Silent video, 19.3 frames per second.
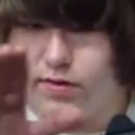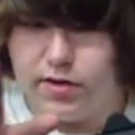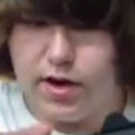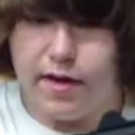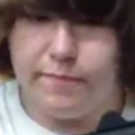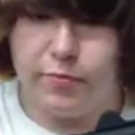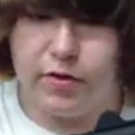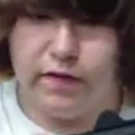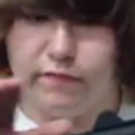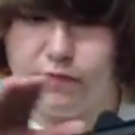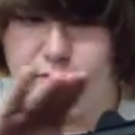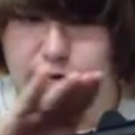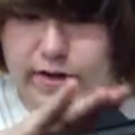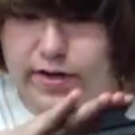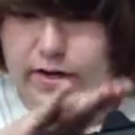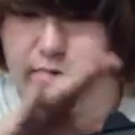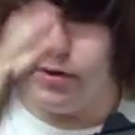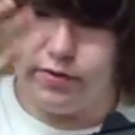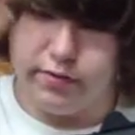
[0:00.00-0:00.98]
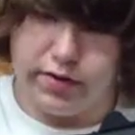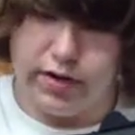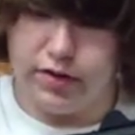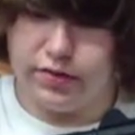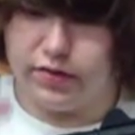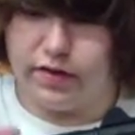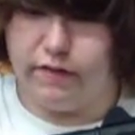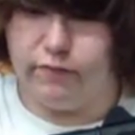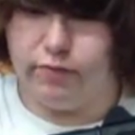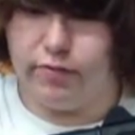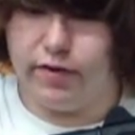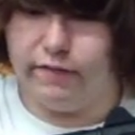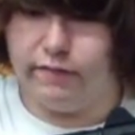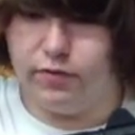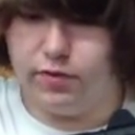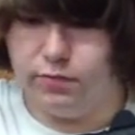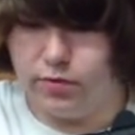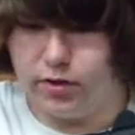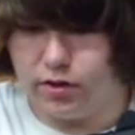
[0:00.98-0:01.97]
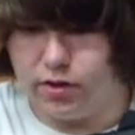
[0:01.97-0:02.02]
top cover right here, your dust cover,
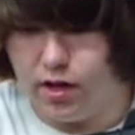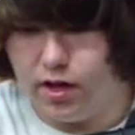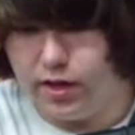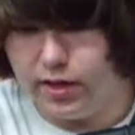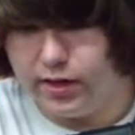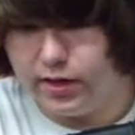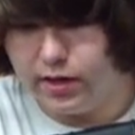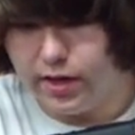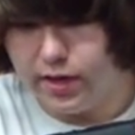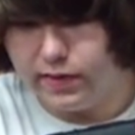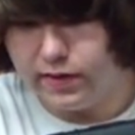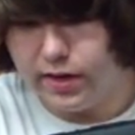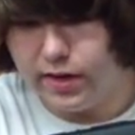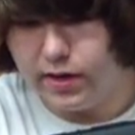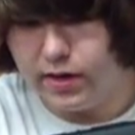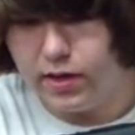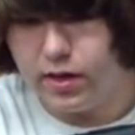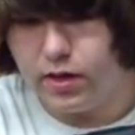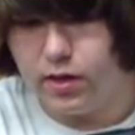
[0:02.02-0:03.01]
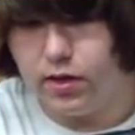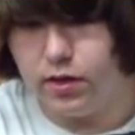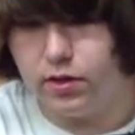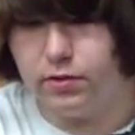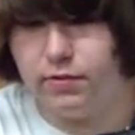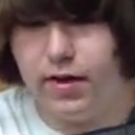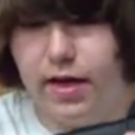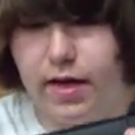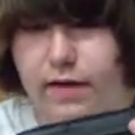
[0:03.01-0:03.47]
whatever you want to call it, and then you